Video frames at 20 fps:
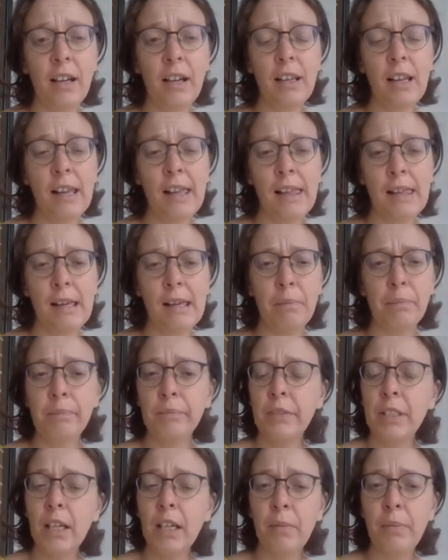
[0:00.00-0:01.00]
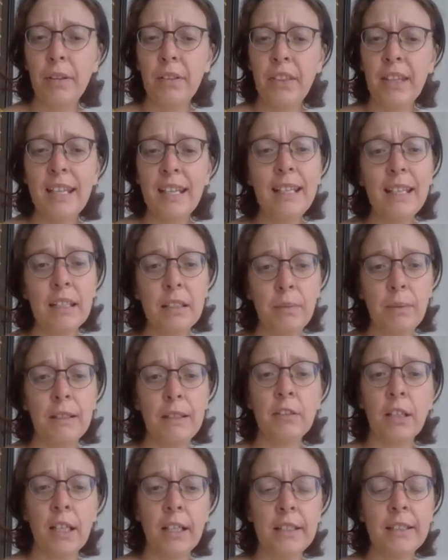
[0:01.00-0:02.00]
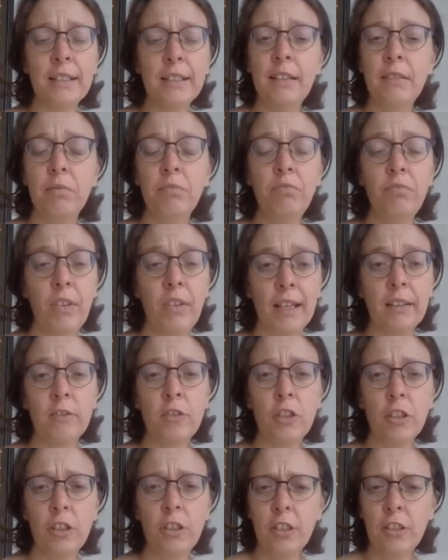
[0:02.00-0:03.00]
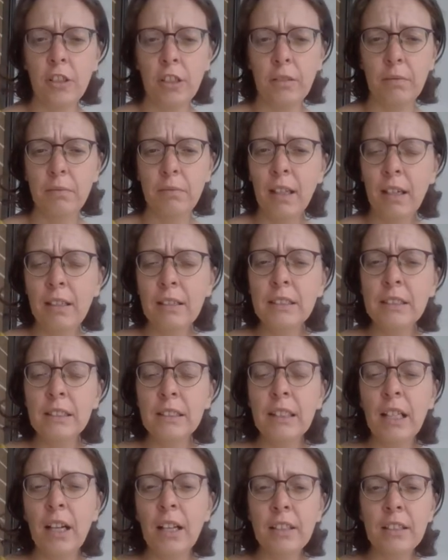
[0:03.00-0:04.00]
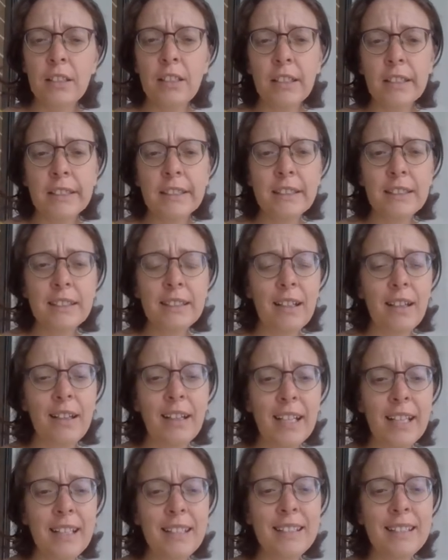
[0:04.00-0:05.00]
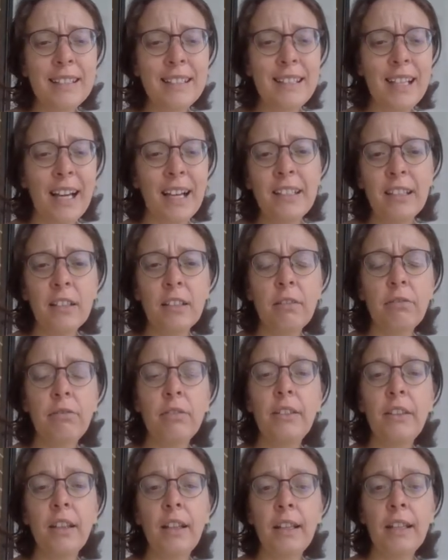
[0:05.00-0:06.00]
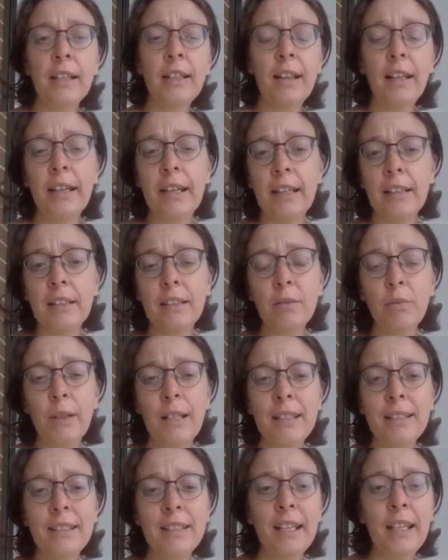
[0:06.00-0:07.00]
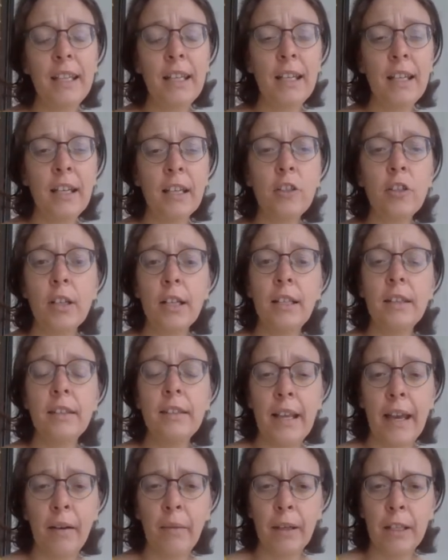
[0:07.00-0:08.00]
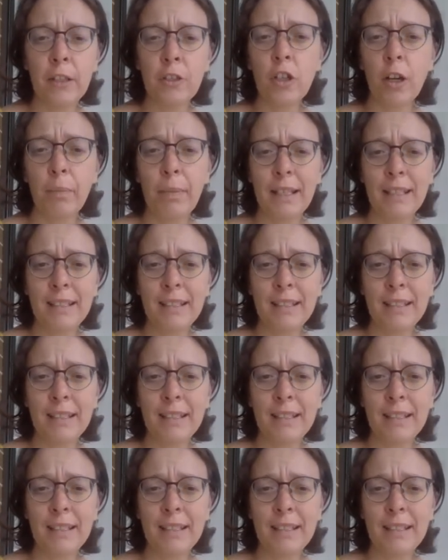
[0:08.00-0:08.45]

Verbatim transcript: um, type of thing has been raised in that tradition. So, guys, starting off with the Little Eats, we're seeing a trend now with shopping